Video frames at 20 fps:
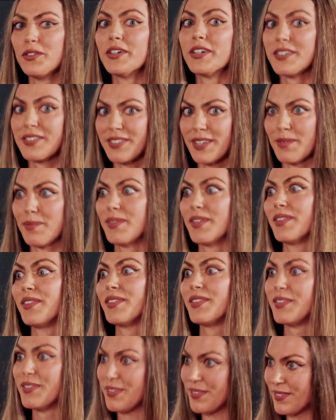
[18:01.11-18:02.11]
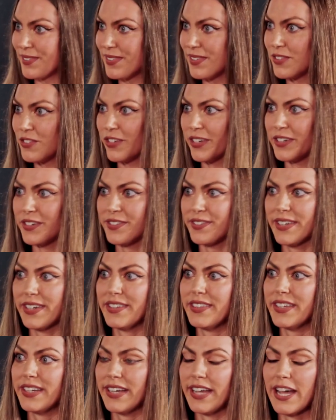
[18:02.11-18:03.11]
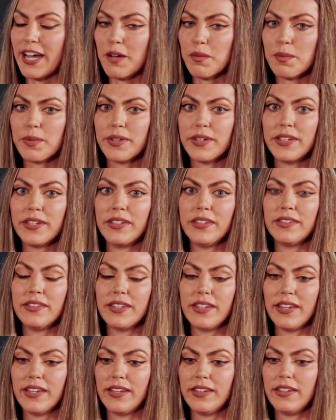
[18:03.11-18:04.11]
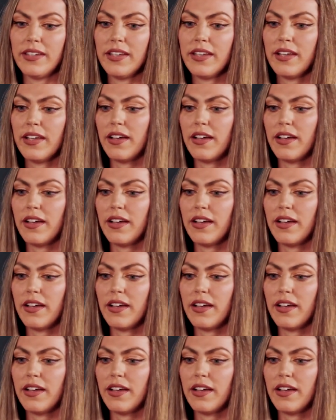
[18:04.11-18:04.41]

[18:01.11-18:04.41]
accept that this is the genocide that happened, and